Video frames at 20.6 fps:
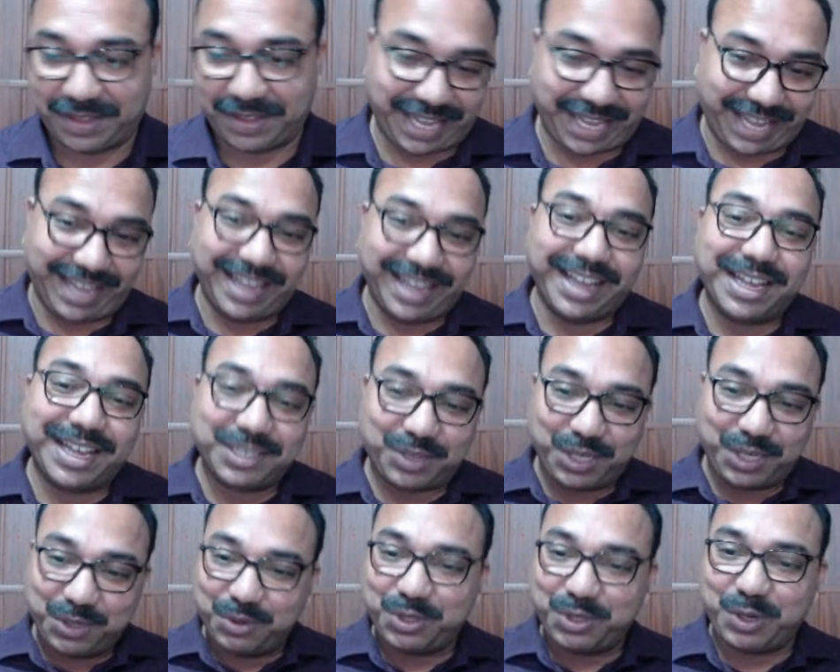Okay,
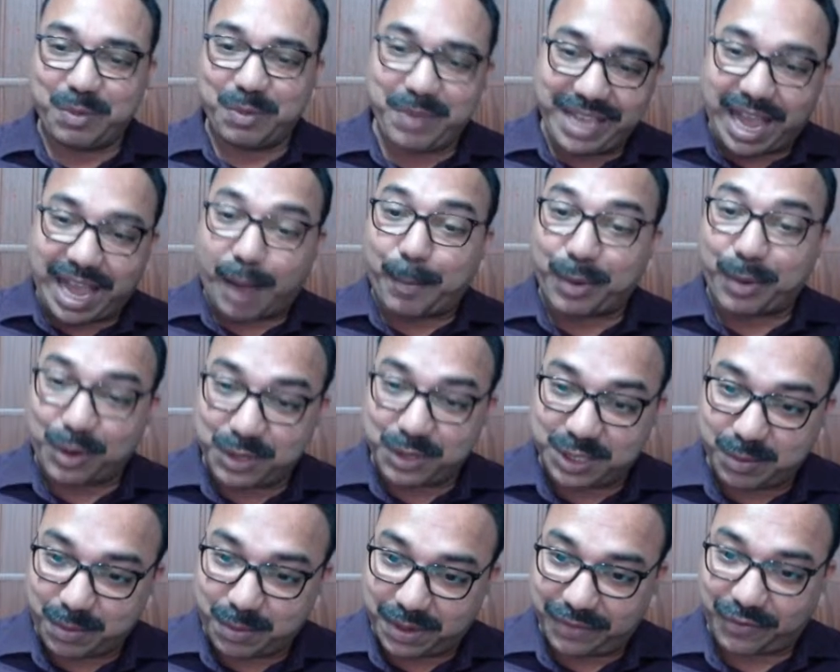so you should be
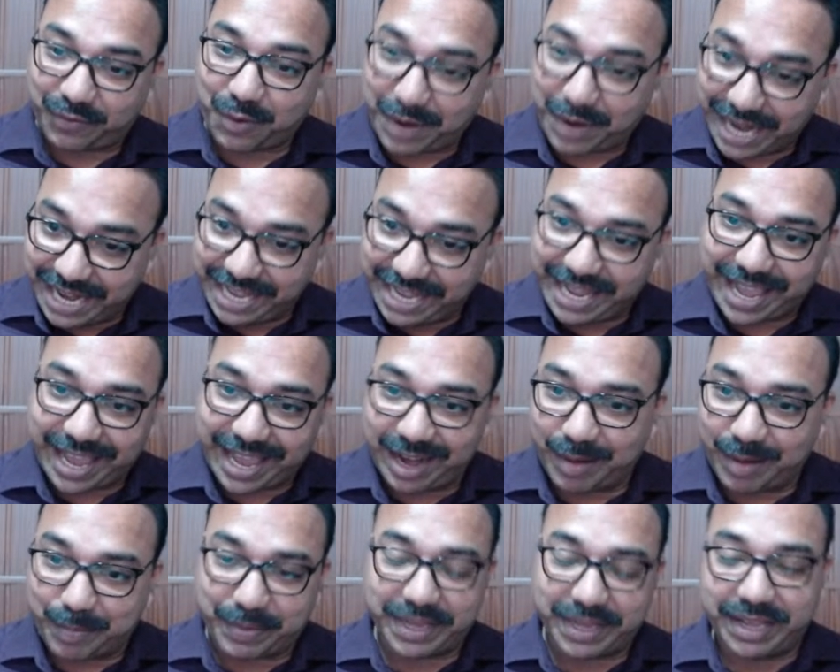approachable for any
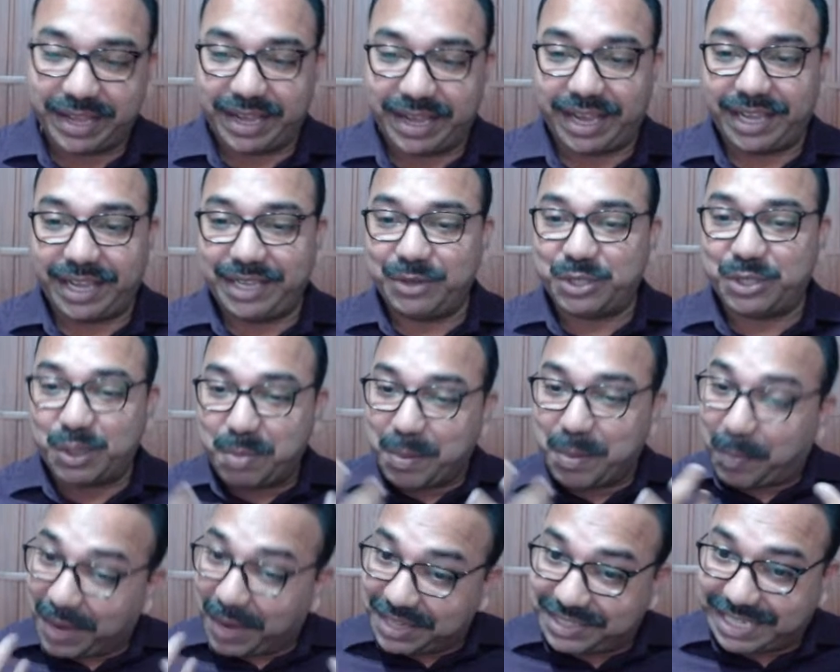help. You should
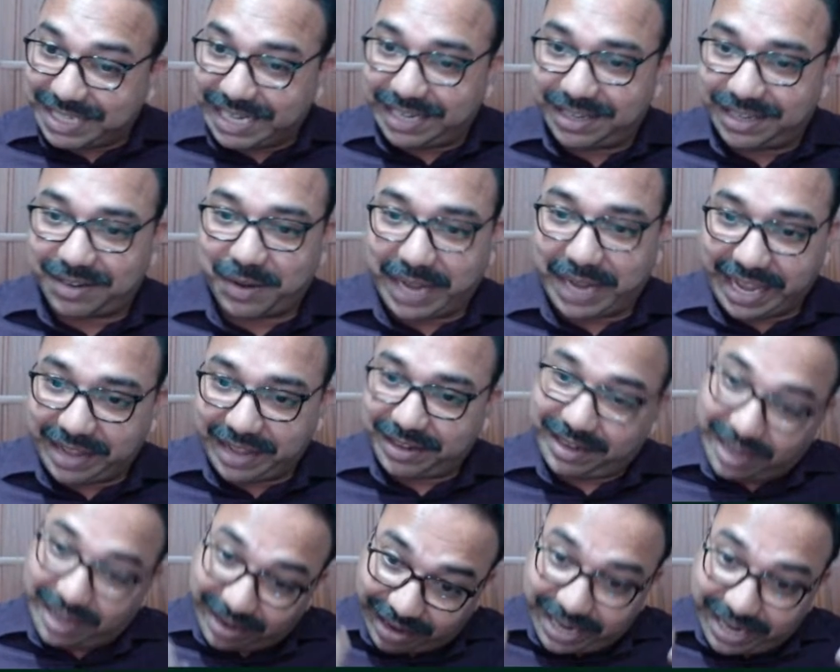be pleasant.
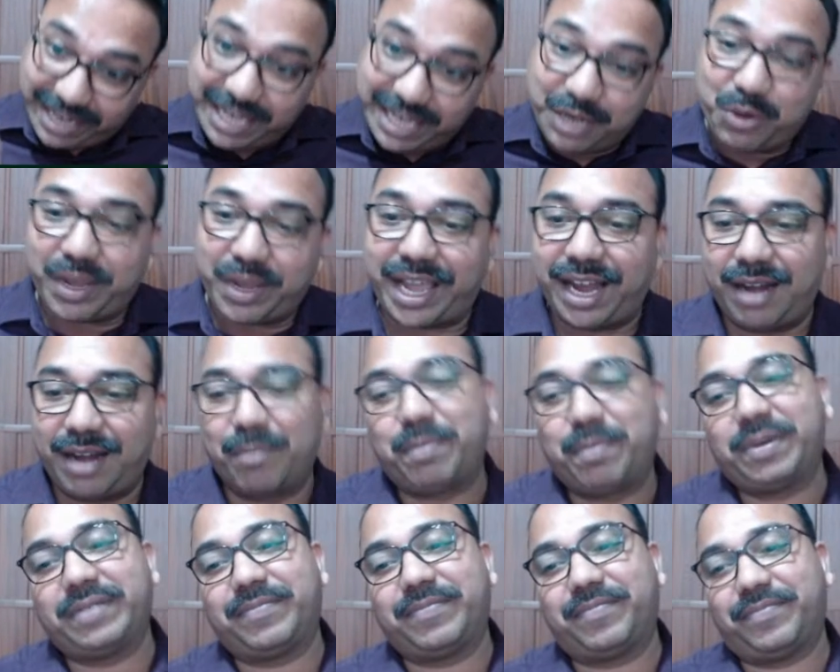Okay, ready to
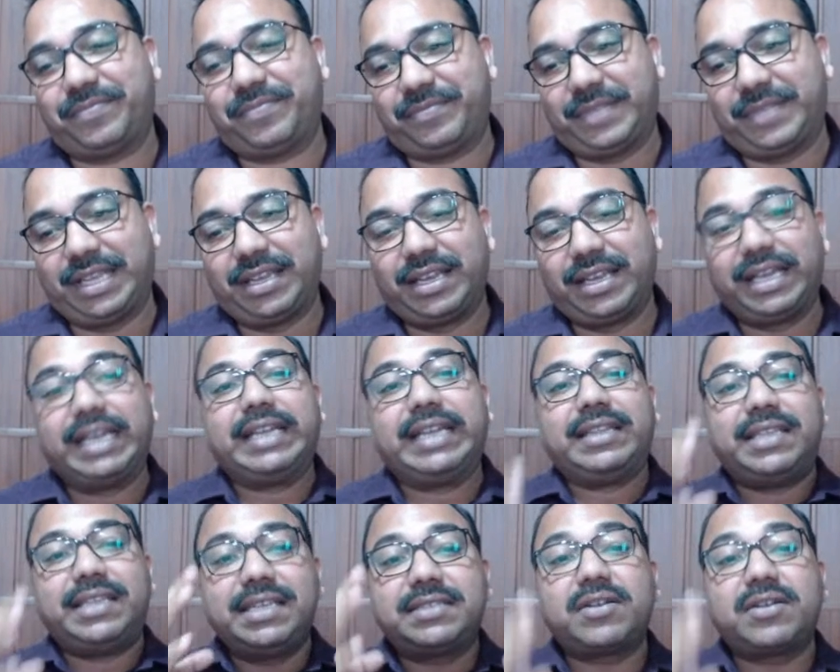help.
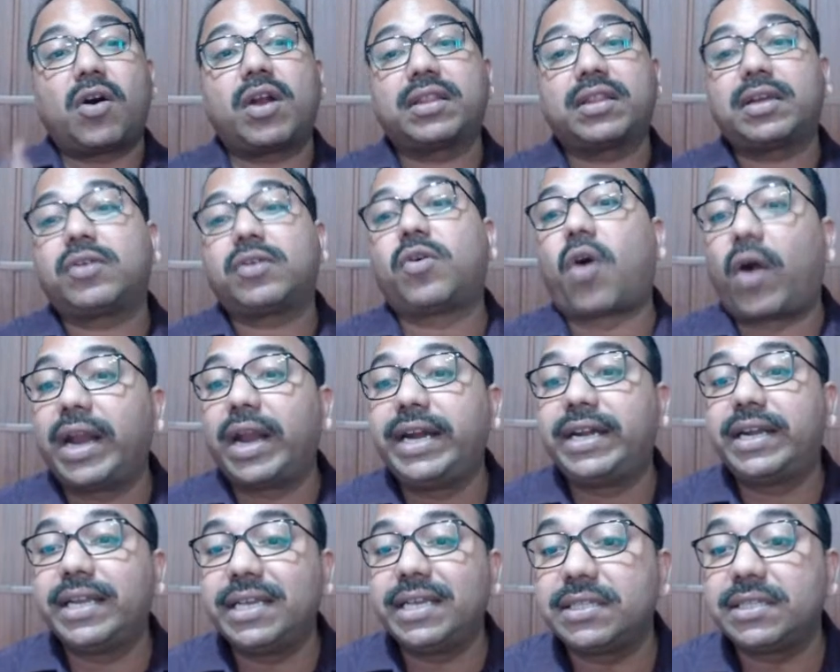These are the
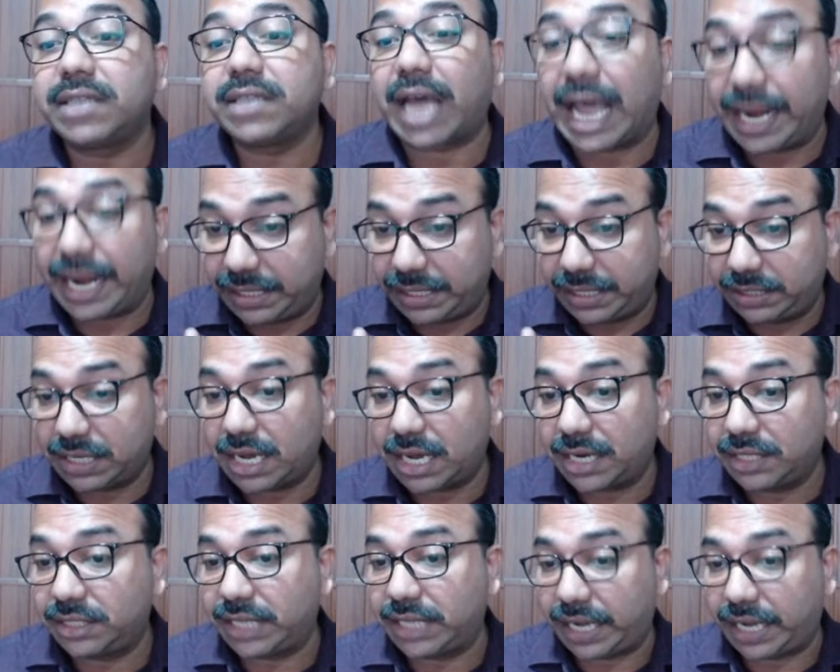qualities an
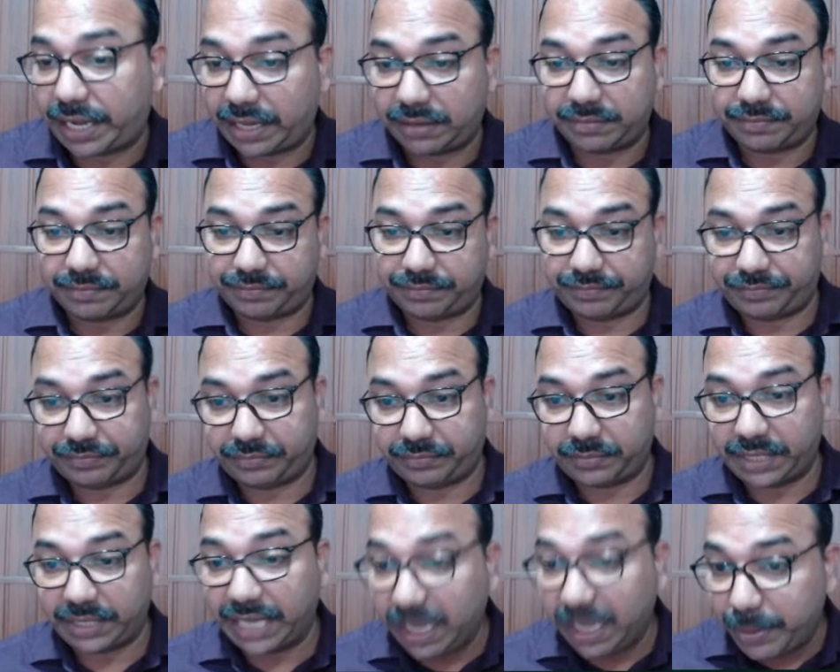HR is checking.
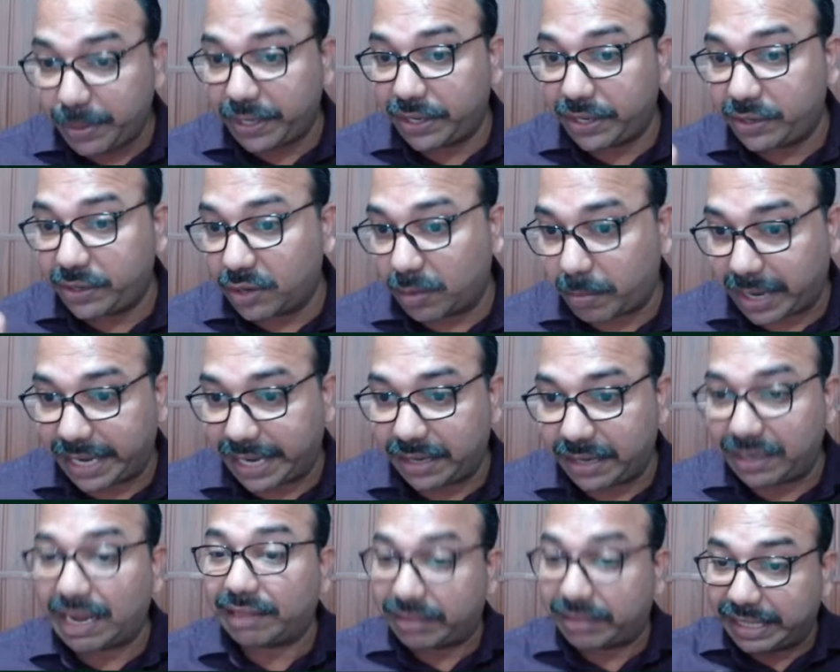Keep it in your
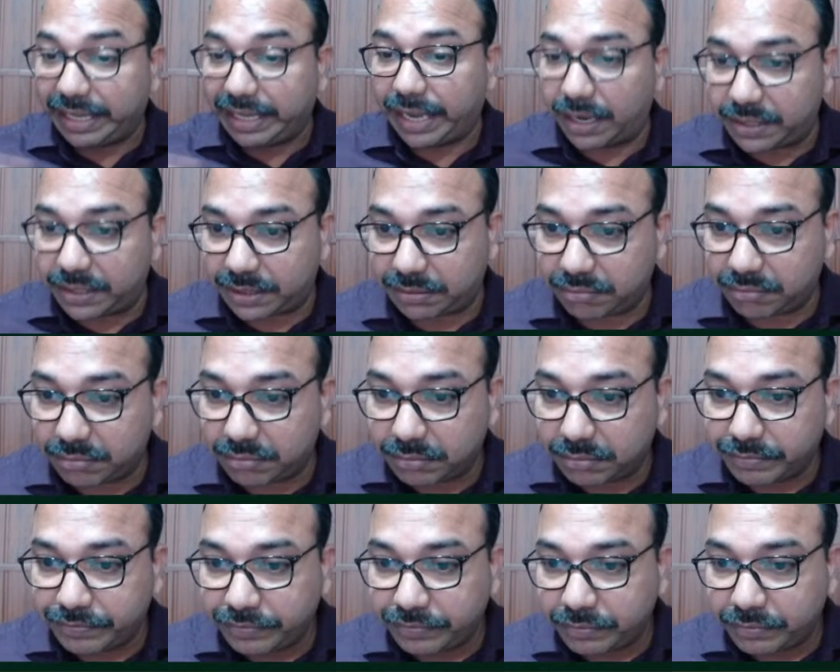mind, nothing else.
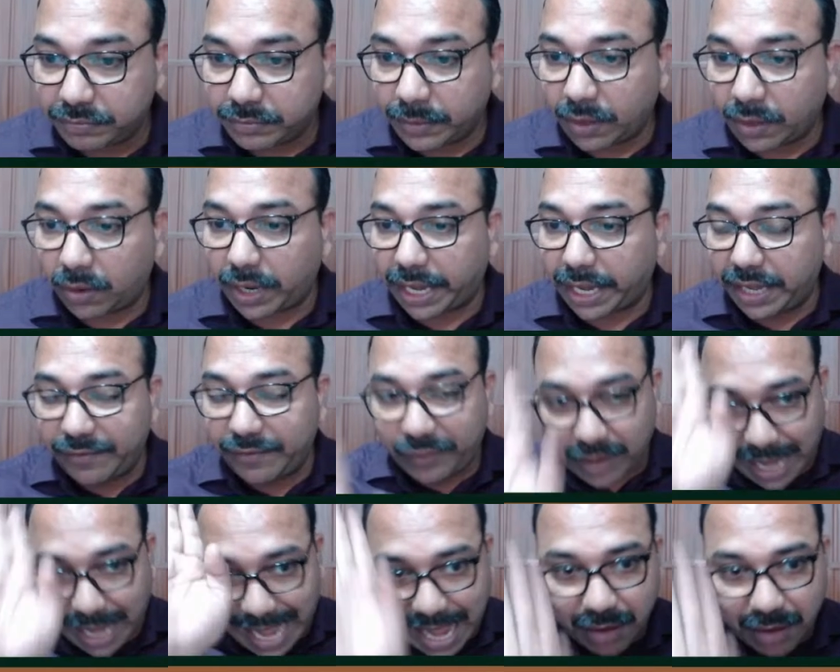Okay, if
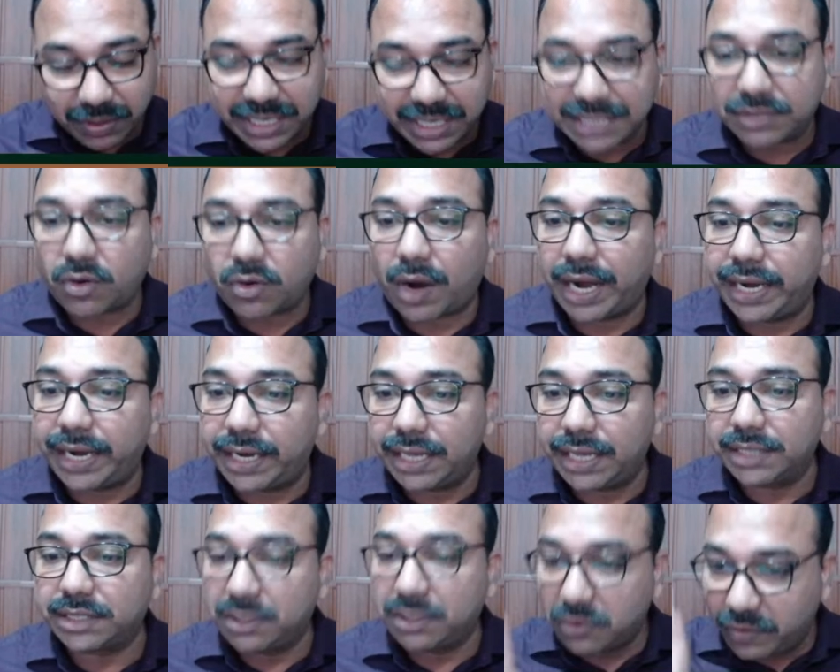you have these
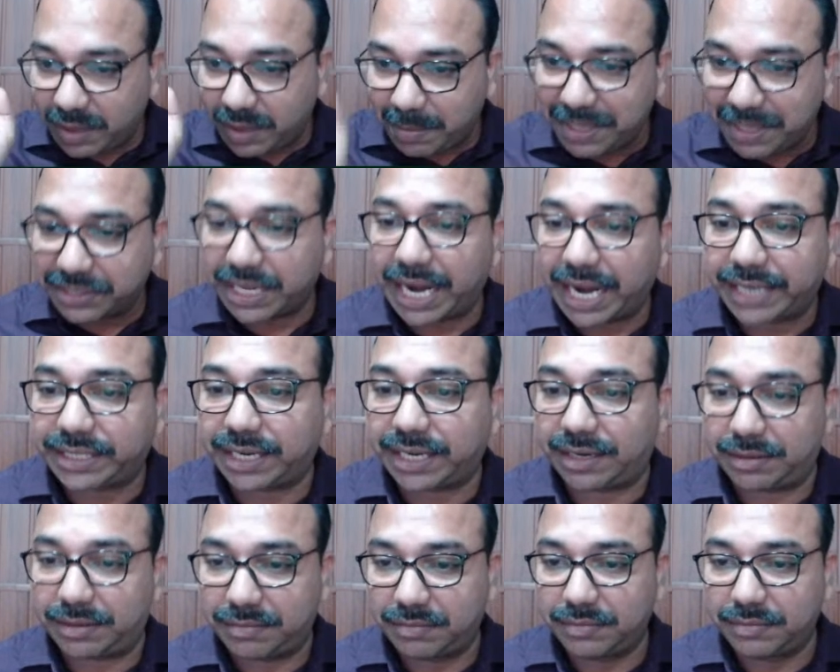qualities, you will be
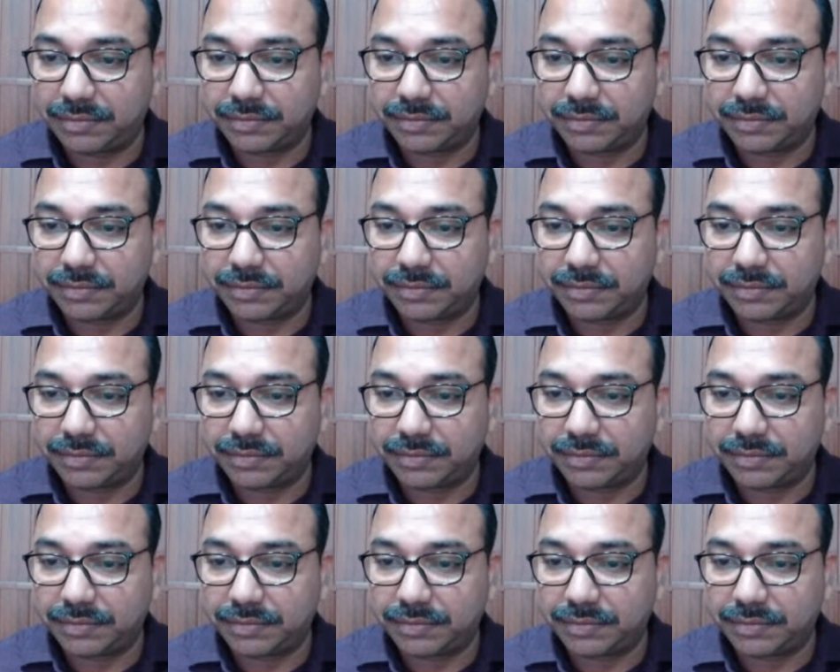selected.